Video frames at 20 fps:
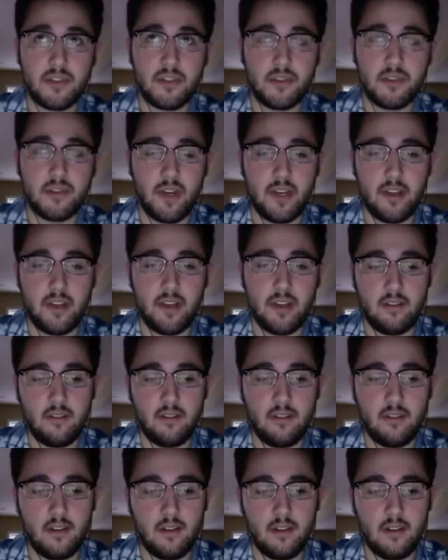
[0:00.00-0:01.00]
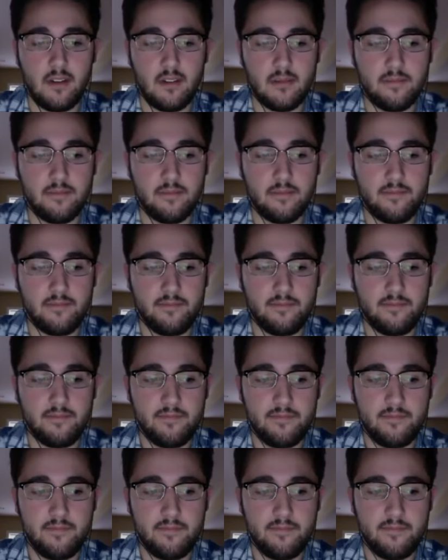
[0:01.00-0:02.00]
is great. Um,
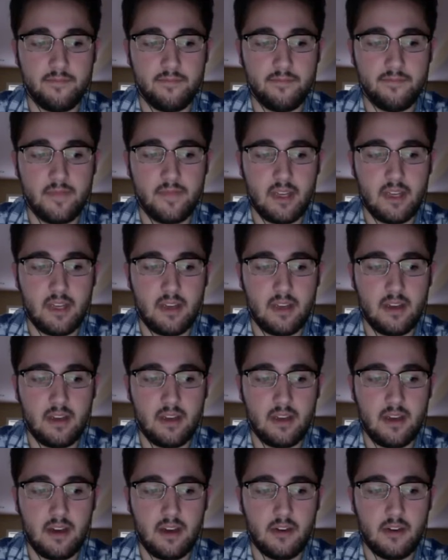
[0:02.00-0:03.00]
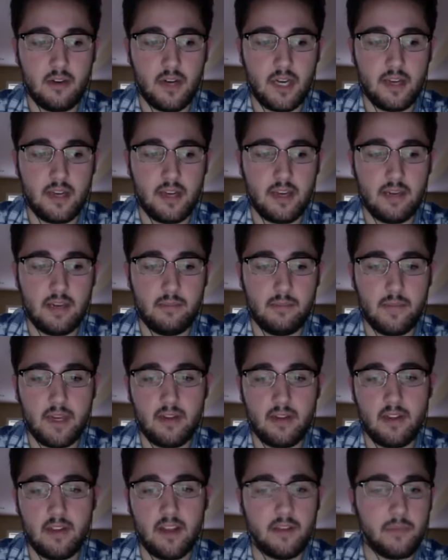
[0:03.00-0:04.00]
I don't know. I, I met
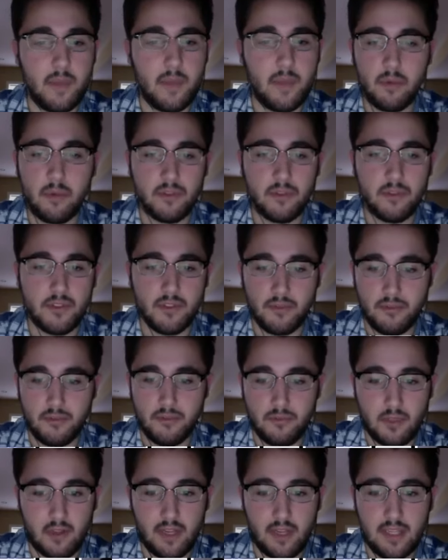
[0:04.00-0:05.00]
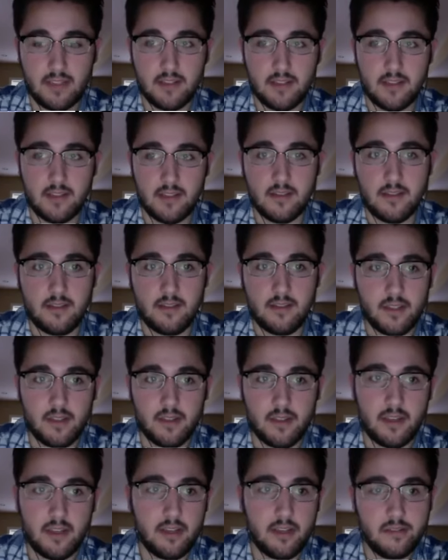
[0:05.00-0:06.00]
a lot of people just through classes and stuff
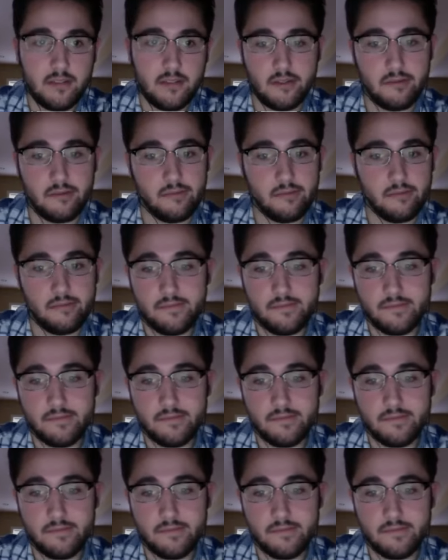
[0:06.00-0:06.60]
like that. So.